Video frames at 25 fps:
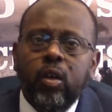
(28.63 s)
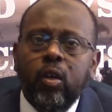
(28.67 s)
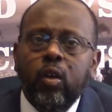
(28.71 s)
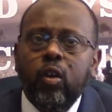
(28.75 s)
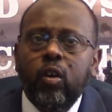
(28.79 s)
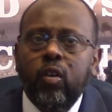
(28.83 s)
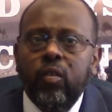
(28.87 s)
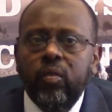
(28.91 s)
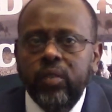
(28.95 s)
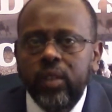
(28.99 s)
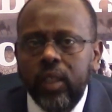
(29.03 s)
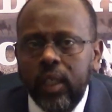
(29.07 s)

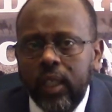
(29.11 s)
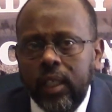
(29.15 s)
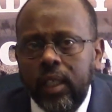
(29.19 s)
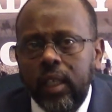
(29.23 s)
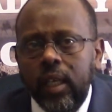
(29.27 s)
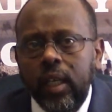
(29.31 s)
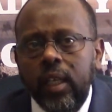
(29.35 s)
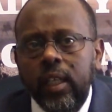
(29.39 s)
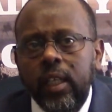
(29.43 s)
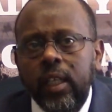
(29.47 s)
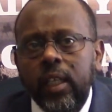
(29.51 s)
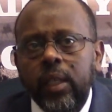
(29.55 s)
of
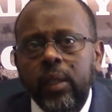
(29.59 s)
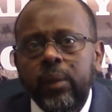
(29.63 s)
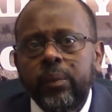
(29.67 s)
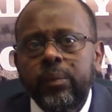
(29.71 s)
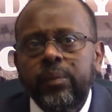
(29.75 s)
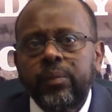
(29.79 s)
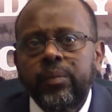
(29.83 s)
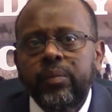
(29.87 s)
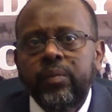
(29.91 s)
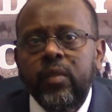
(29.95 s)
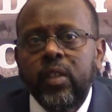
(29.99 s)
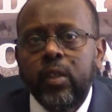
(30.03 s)
Dankalia,
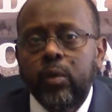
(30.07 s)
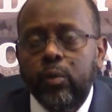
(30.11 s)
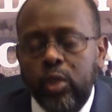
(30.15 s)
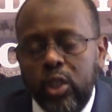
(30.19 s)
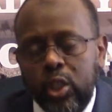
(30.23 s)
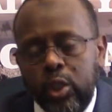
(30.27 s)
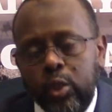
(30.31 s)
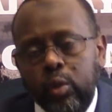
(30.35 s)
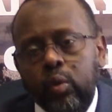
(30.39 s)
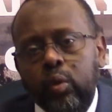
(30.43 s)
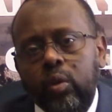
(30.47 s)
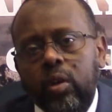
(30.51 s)

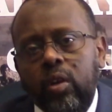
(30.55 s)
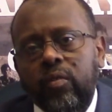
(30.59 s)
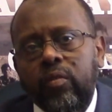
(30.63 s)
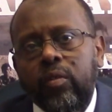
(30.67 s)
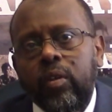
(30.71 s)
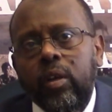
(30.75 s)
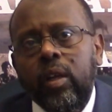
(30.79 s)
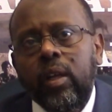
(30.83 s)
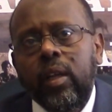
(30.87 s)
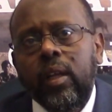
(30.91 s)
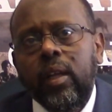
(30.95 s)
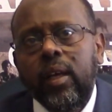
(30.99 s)
restore
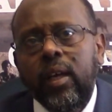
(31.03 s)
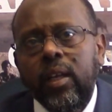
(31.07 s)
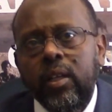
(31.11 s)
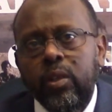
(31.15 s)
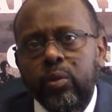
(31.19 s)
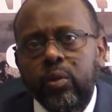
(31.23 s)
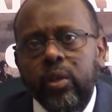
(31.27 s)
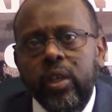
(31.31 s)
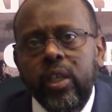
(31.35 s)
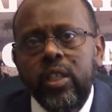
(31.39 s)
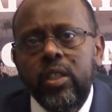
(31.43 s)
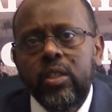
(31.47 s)
Afar land
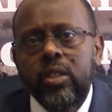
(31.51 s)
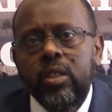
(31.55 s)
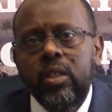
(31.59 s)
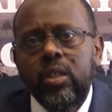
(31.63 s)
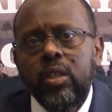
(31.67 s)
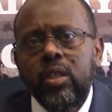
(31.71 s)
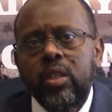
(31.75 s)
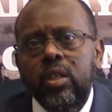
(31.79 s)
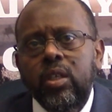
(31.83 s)
rights,